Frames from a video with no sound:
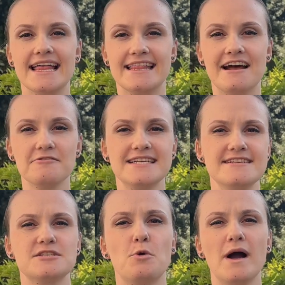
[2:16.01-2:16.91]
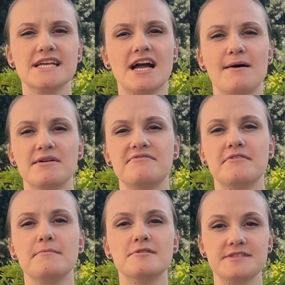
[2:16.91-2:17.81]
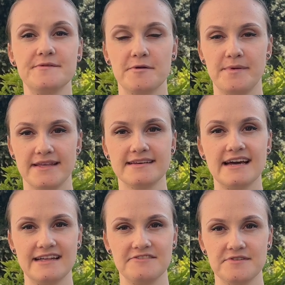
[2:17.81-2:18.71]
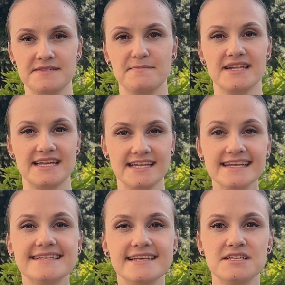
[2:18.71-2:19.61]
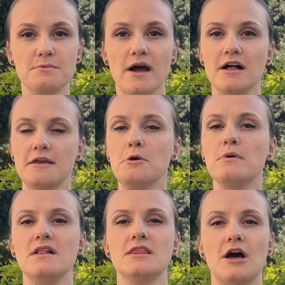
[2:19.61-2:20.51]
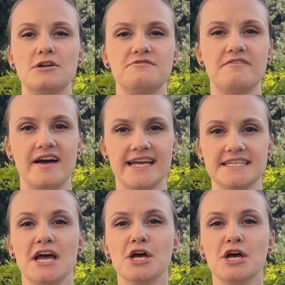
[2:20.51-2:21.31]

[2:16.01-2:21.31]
Now, this is quite common for most European countries, but in Italy as well, you will not find